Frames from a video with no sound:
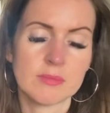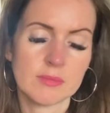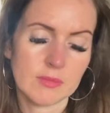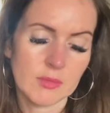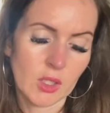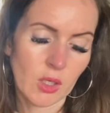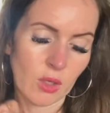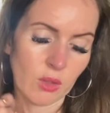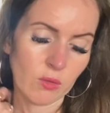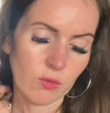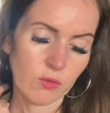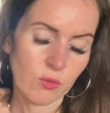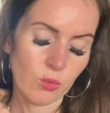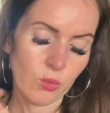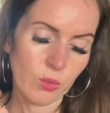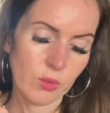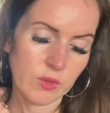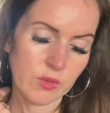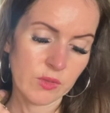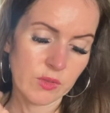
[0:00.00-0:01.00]
going
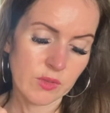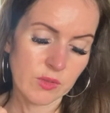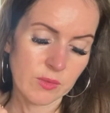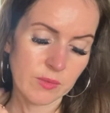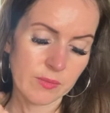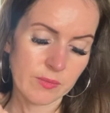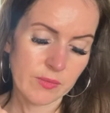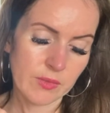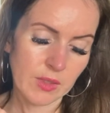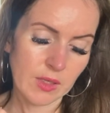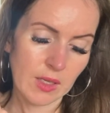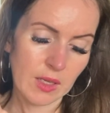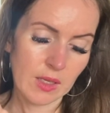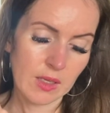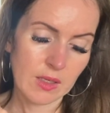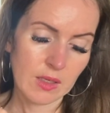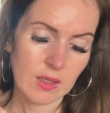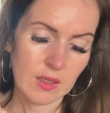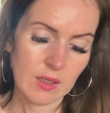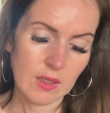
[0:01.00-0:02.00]
forwards,
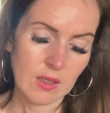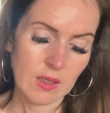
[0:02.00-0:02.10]
okay?